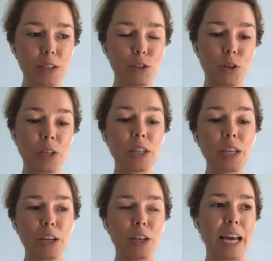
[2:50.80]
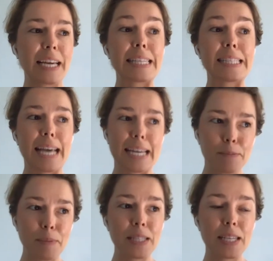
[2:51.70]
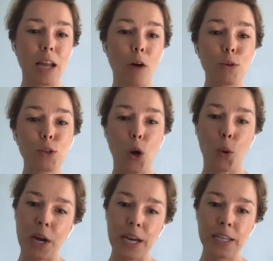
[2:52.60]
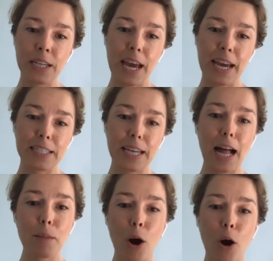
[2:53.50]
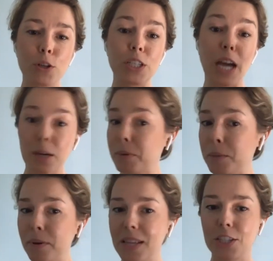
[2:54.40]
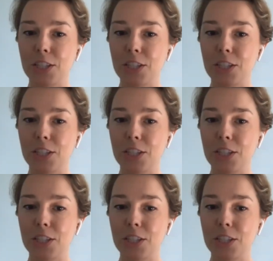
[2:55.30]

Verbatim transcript: during the year like assessments, and I would go in and help out young people that